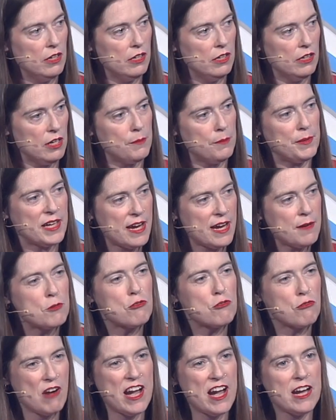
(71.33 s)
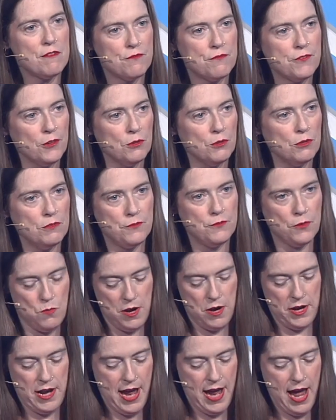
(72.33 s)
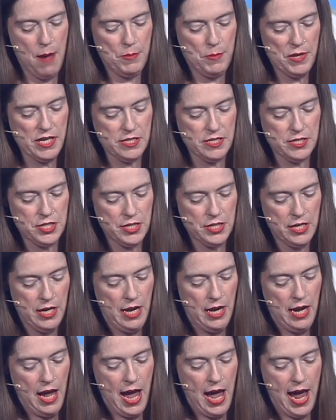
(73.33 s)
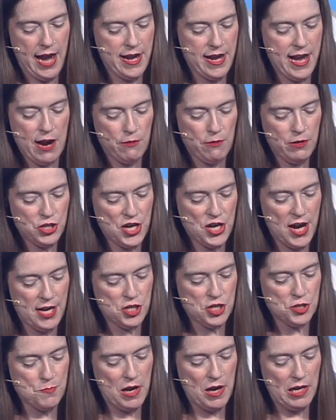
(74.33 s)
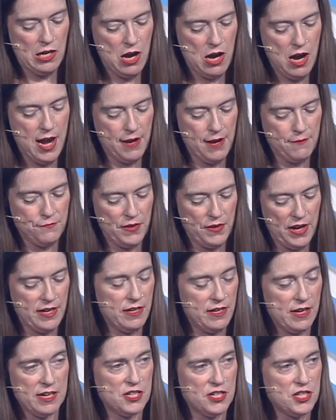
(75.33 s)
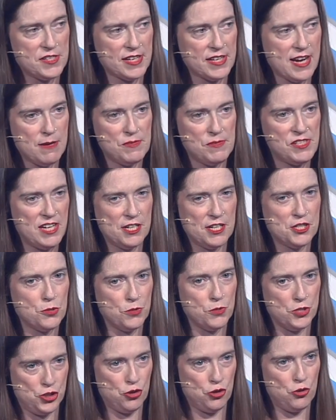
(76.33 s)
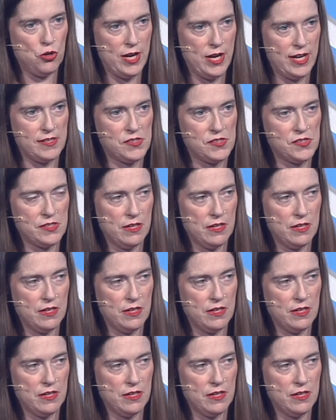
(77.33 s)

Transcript: I became grateful for what had happened and how it changed my life. And it just comes down to a choice.